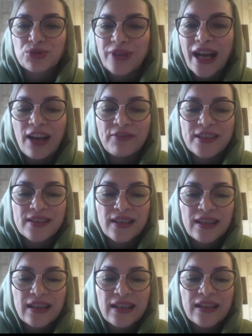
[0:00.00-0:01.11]
crafts
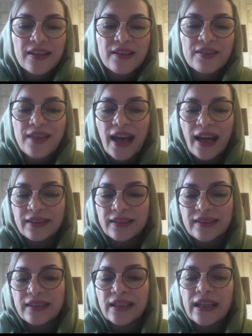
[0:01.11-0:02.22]
that
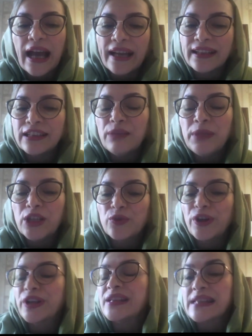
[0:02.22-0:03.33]
academic
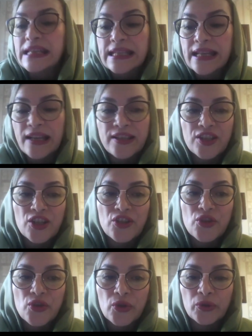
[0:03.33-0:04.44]
work is intended
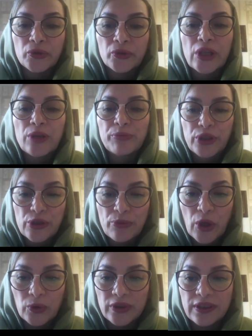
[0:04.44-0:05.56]
to
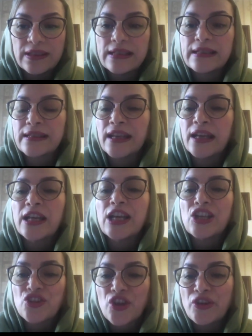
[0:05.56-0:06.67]
promote. This is the
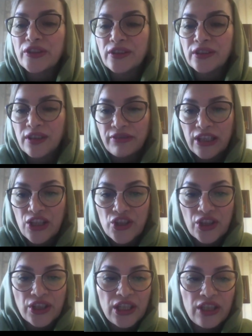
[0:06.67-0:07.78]
general
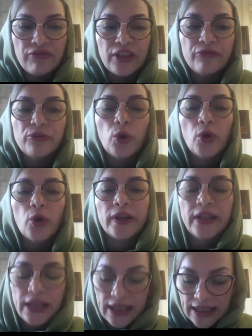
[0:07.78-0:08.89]
definition given for
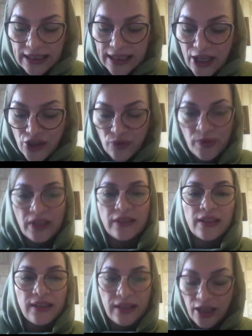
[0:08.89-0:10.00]
engagement
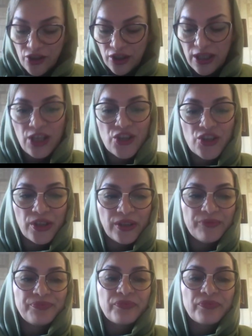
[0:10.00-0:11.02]
in education.